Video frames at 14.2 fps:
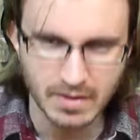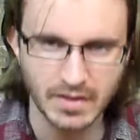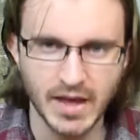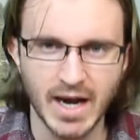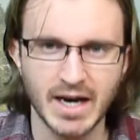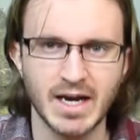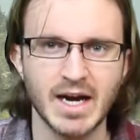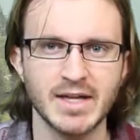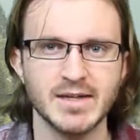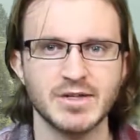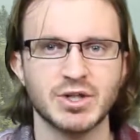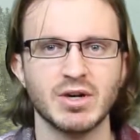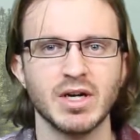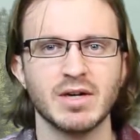that kind of
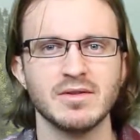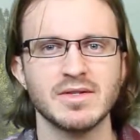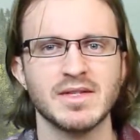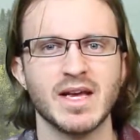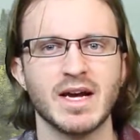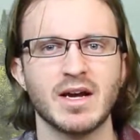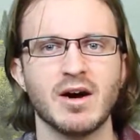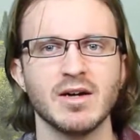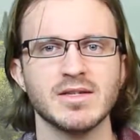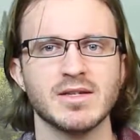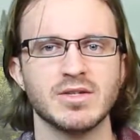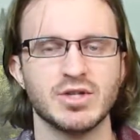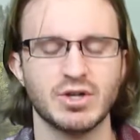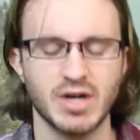triggers that
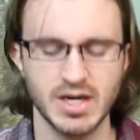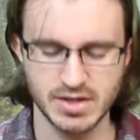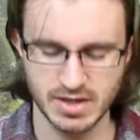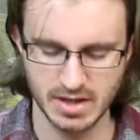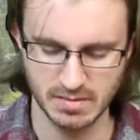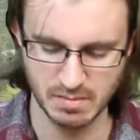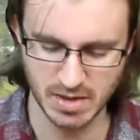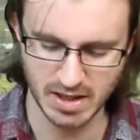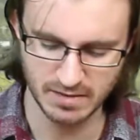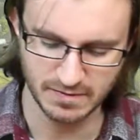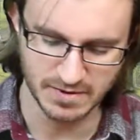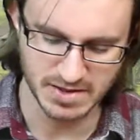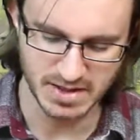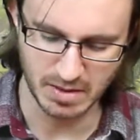concentration in me
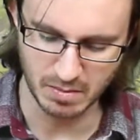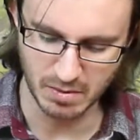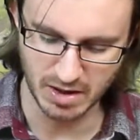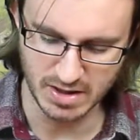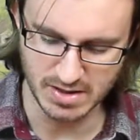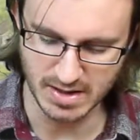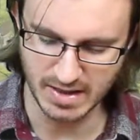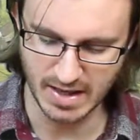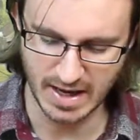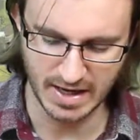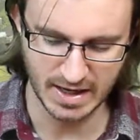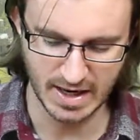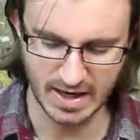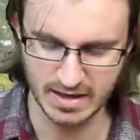for some reason.
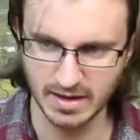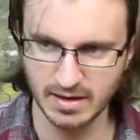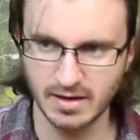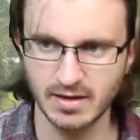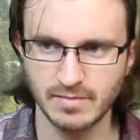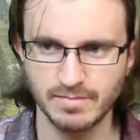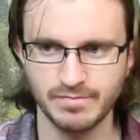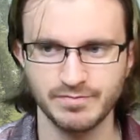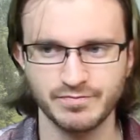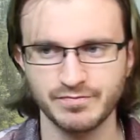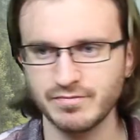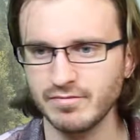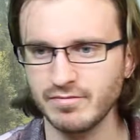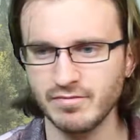That kind
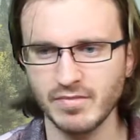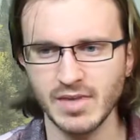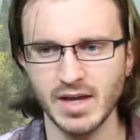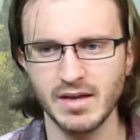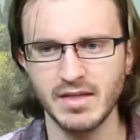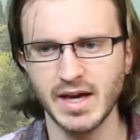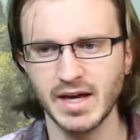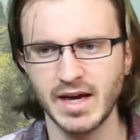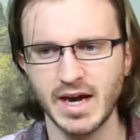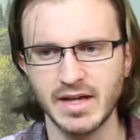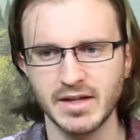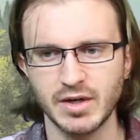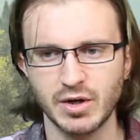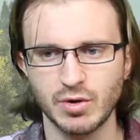
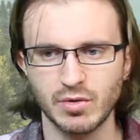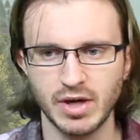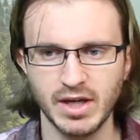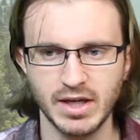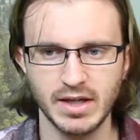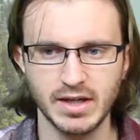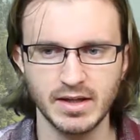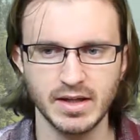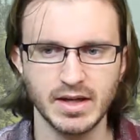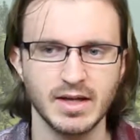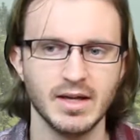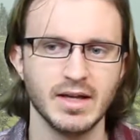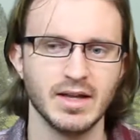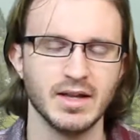of green,
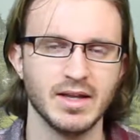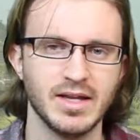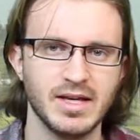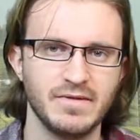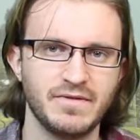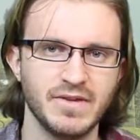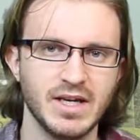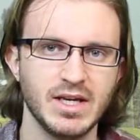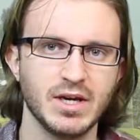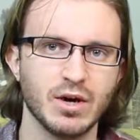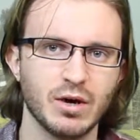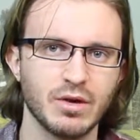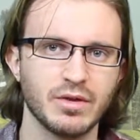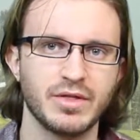leafy,
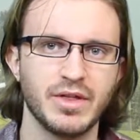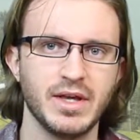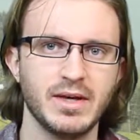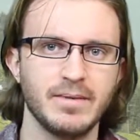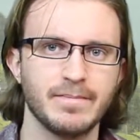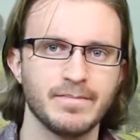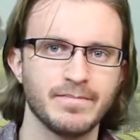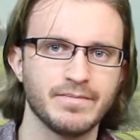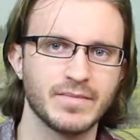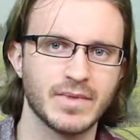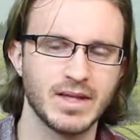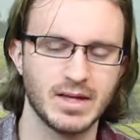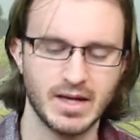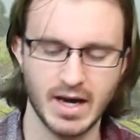earthy
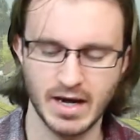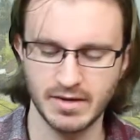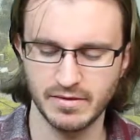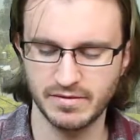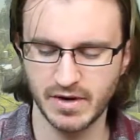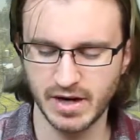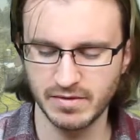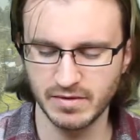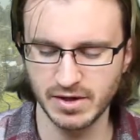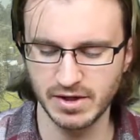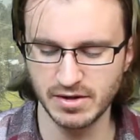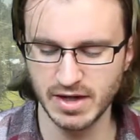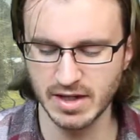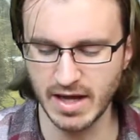kind of flavor
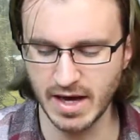you get